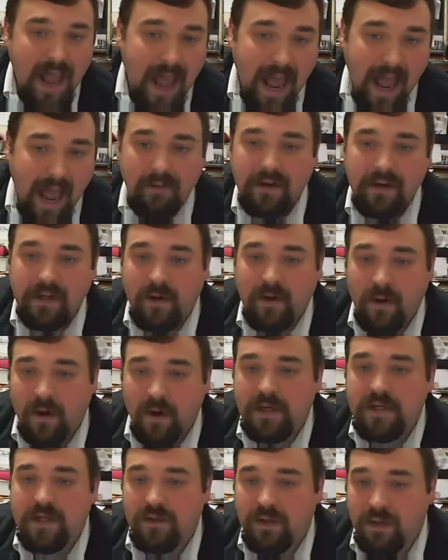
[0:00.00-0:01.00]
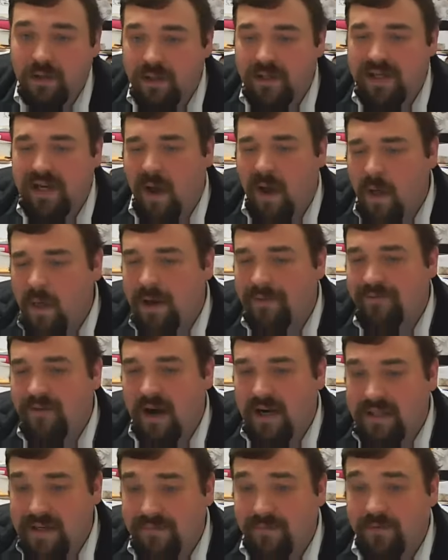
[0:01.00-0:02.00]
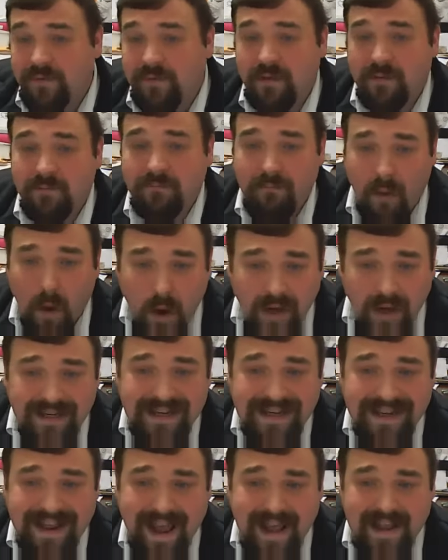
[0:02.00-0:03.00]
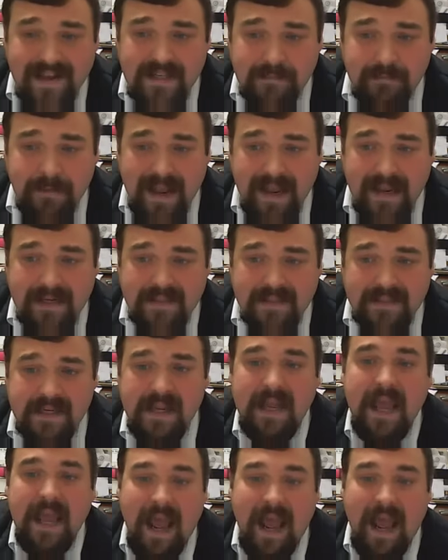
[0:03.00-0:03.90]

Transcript: I would encourage you to look at all of our different marketing aspects